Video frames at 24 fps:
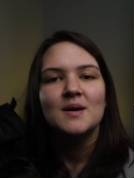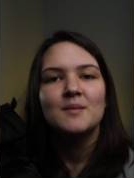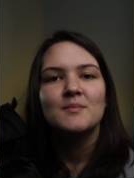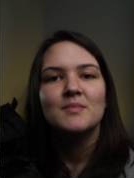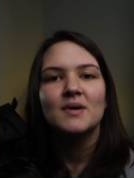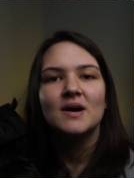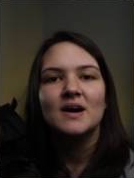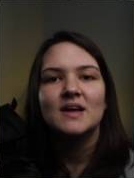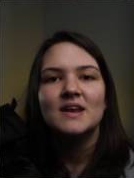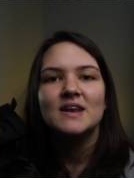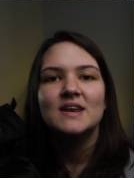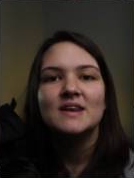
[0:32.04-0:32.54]

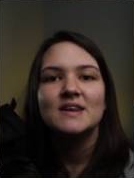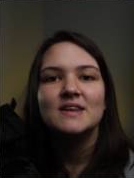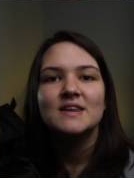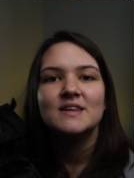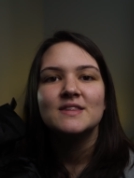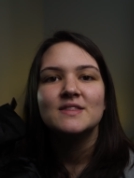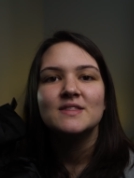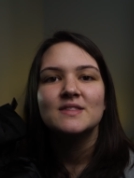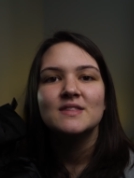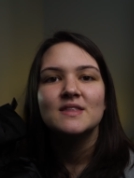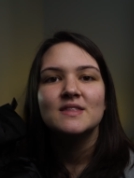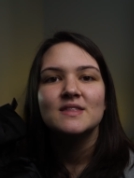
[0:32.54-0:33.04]
But
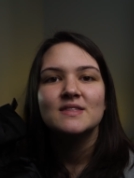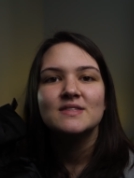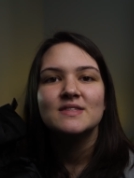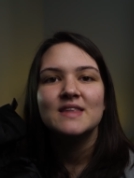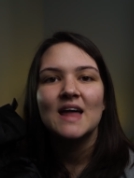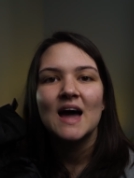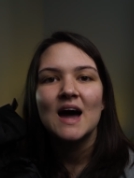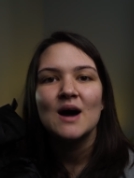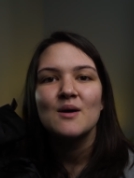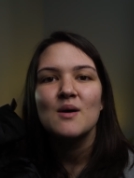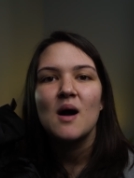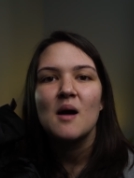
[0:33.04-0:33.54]

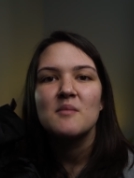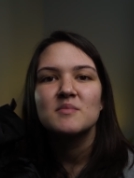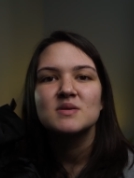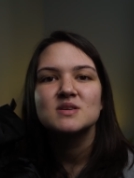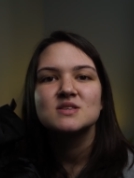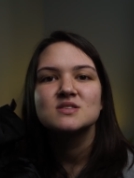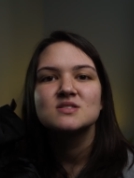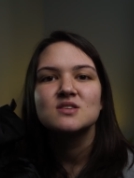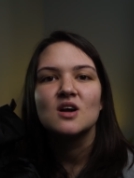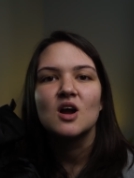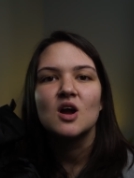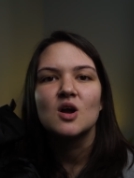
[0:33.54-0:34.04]
now I'm going
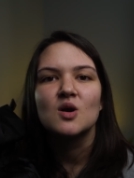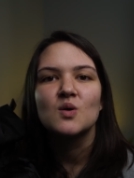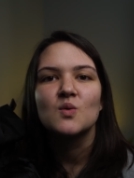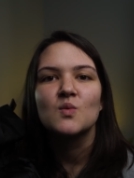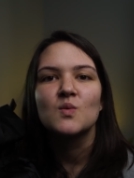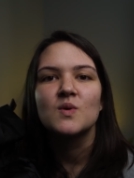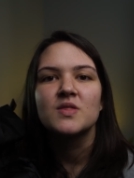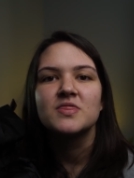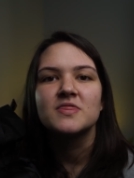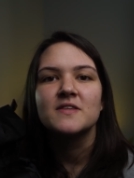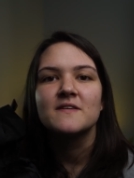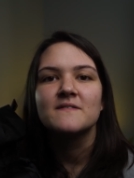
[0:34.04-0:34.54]
to start
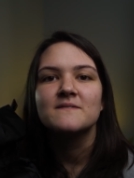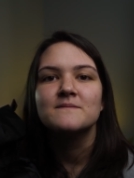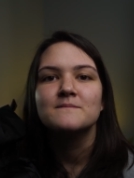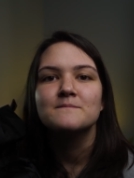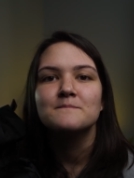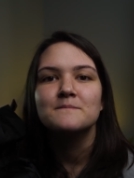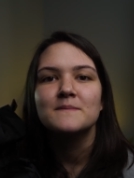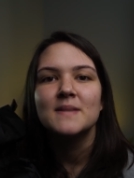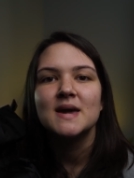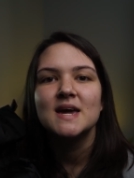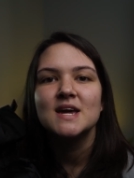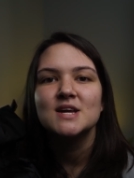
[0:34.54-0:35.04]
with the
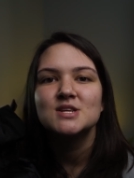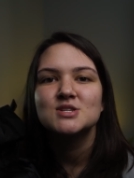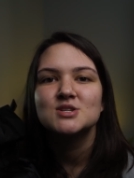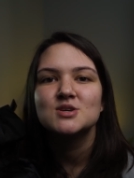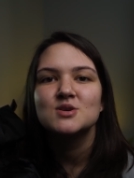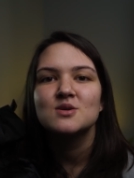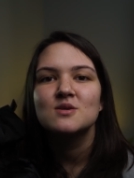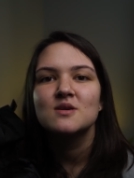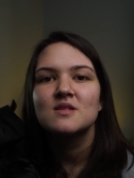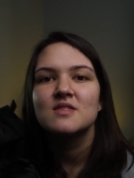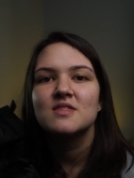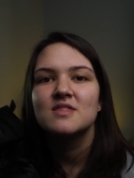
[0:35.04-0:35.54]

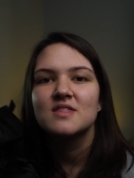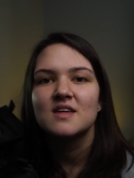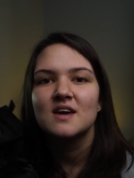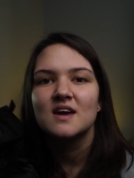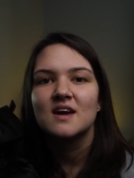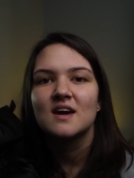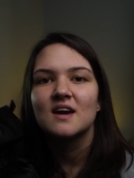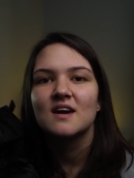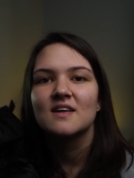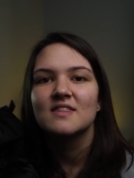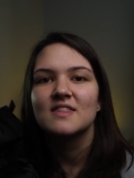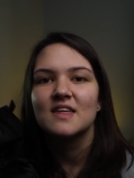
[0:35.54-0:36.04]
major
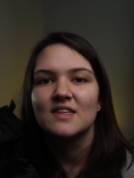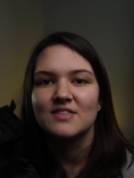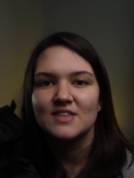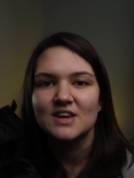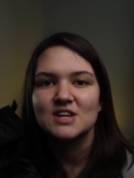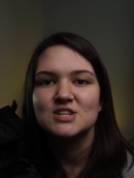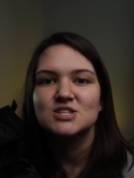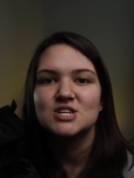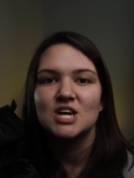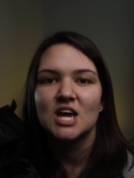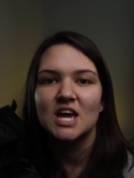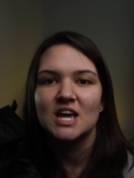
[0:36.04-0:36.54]
thing that
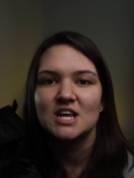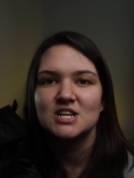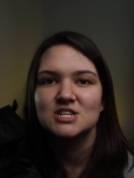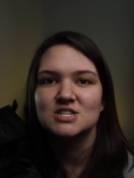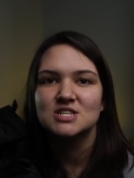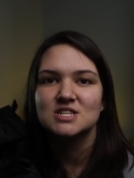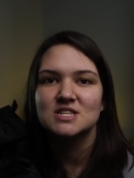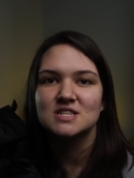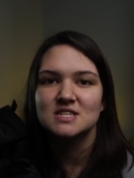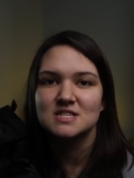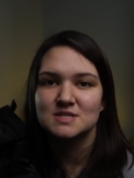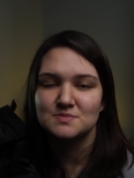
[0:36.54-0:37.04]
they
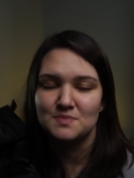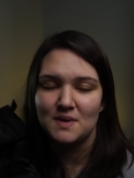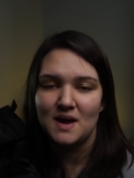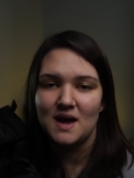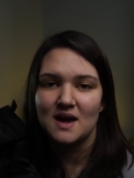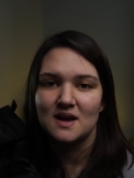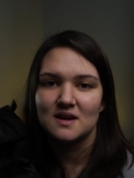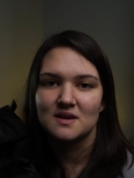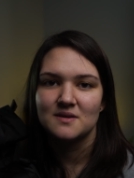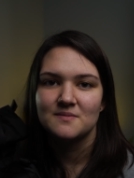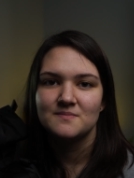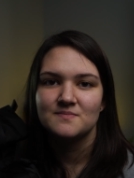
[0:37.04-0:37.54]
changed in this
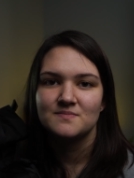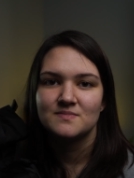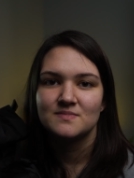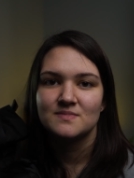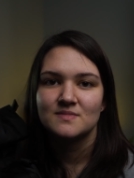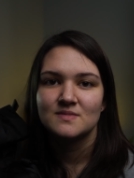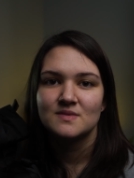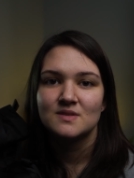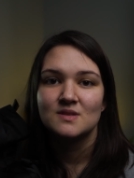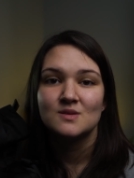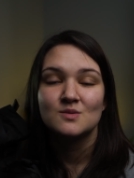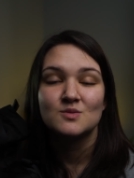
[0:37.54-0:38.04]
bag,
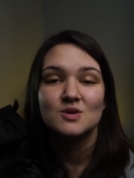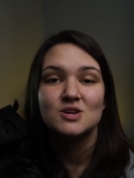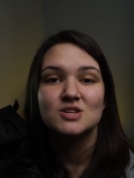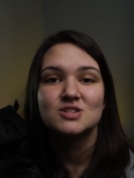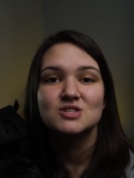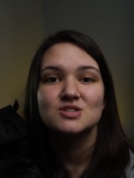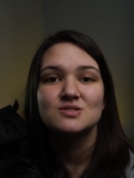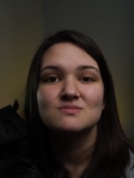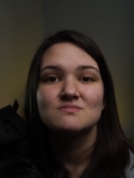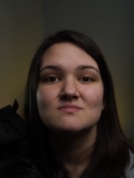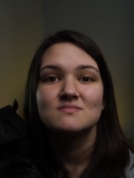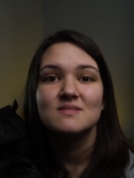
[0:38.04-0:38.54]

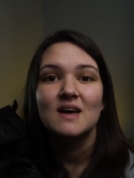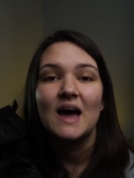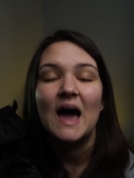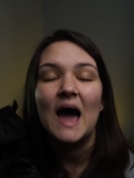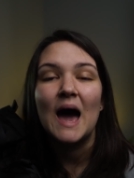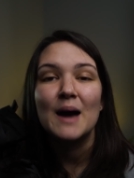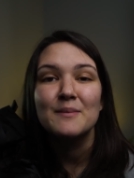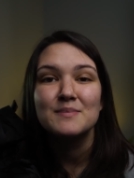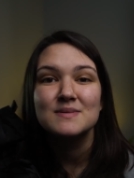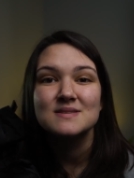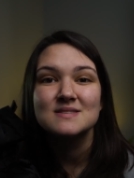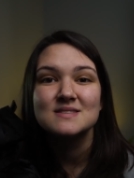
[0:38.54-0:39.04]
which
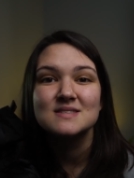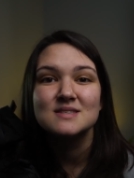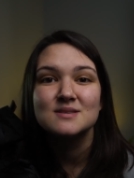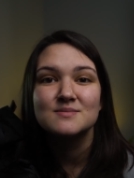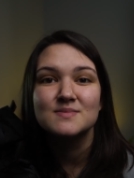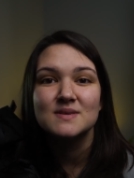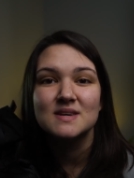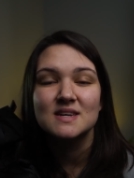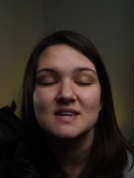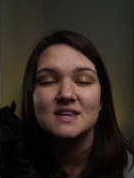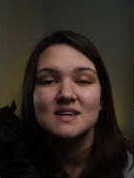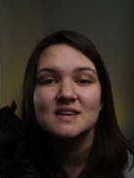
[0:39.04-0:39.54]
happens to
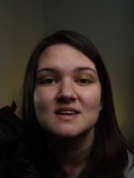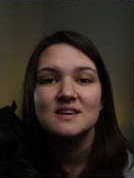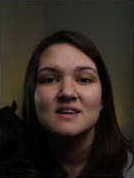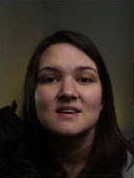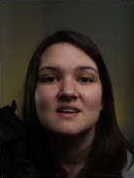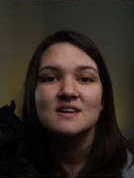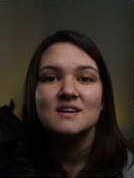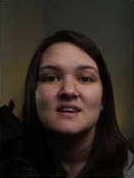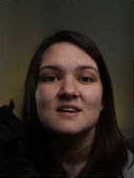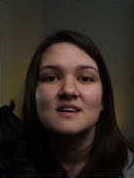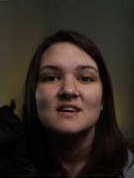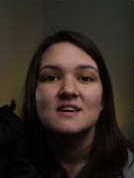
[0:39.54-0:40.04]
be
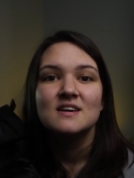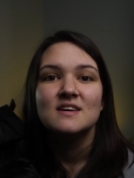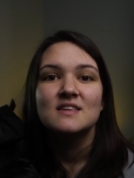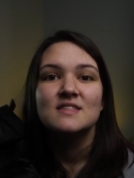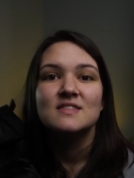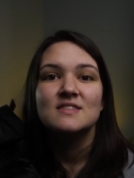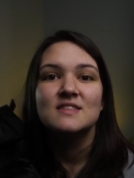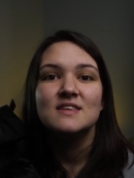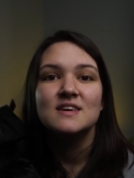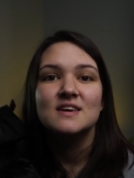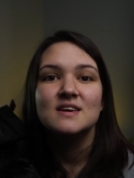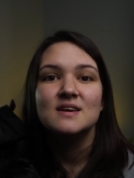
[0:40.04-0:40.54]

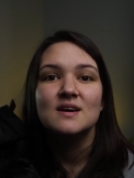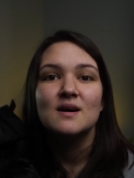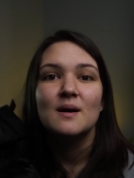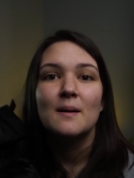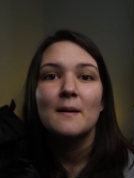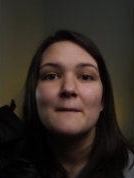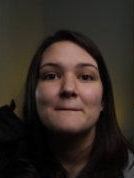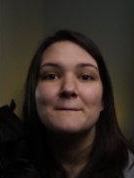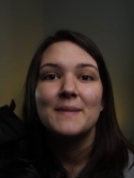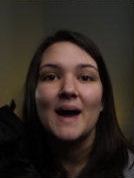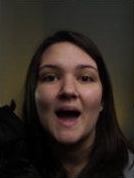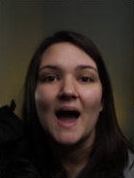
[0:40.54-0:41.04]
the
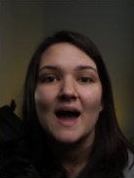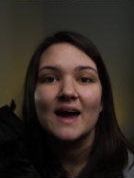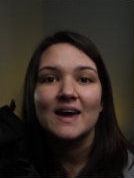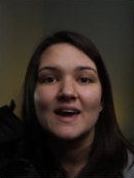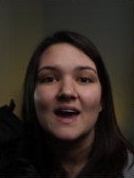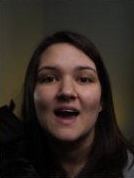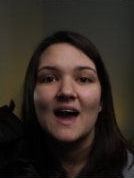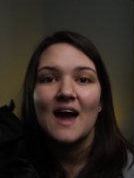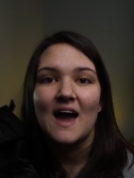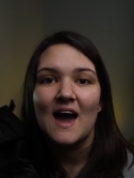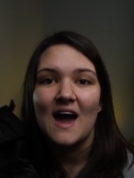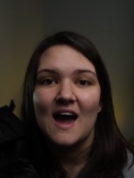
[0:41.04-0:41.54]
back
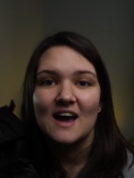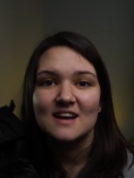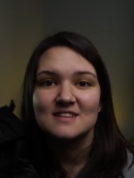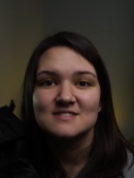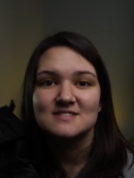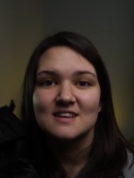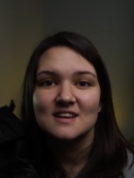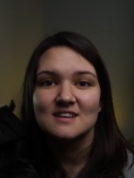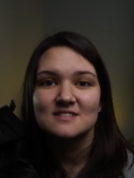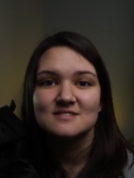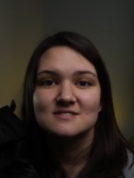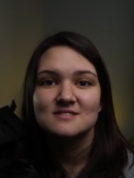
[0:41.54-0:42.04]

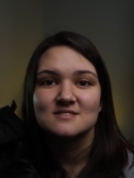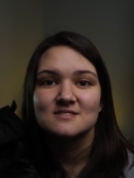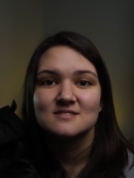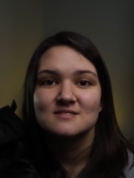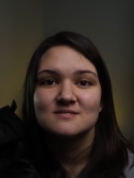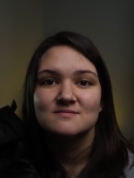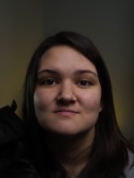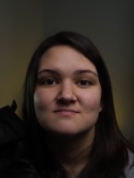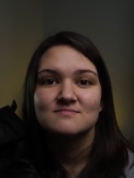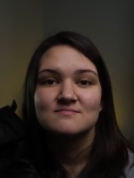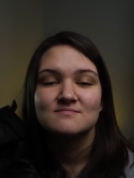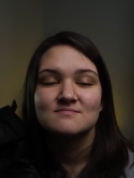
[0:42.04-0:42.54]
access
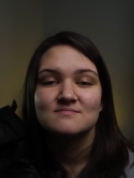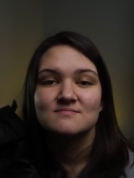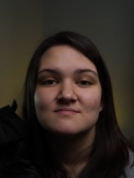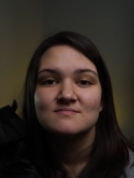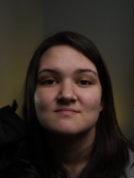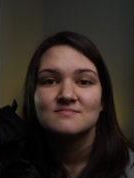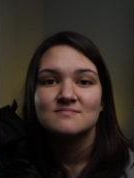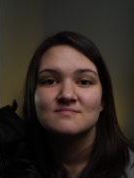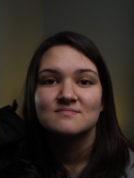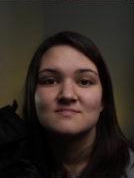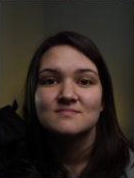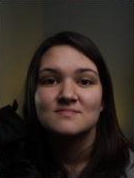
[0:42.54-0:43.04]

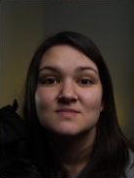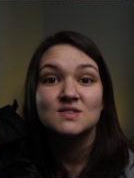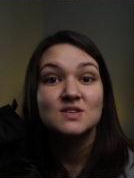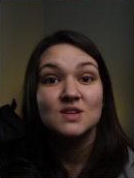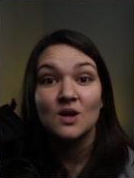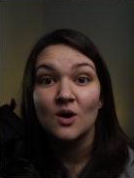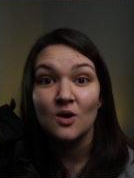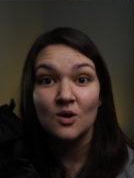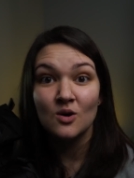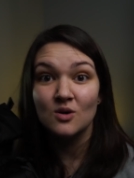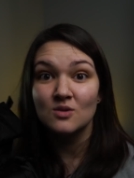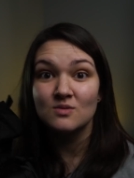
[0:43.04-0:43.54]
to the
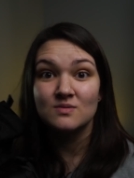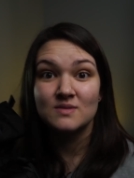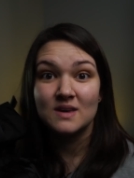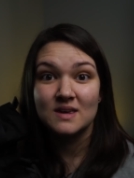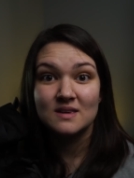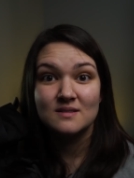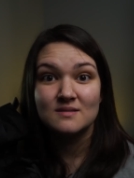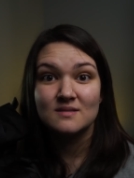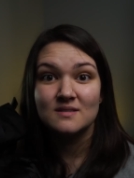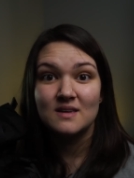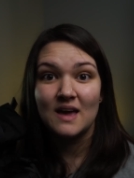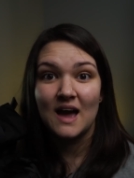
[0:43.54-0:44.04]
whole
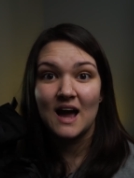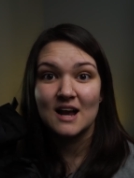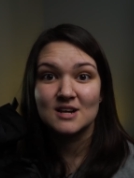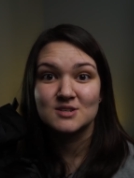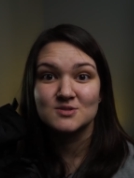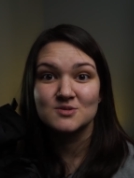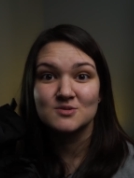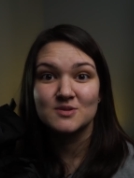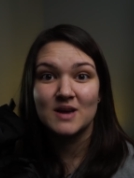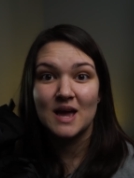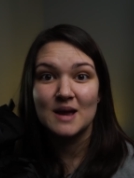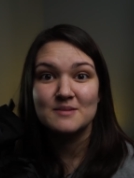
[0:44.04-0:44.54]

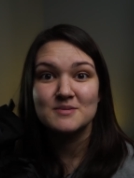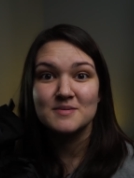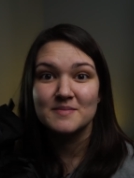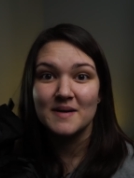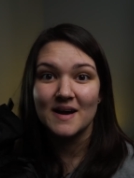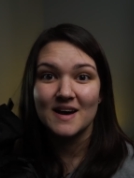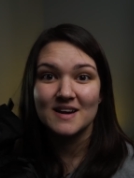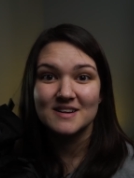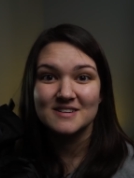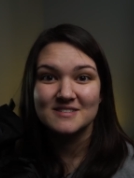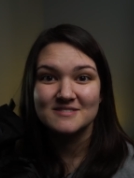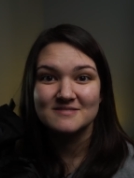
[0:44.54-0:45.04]
actual camera
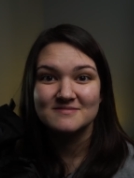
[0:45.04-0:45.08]
bag.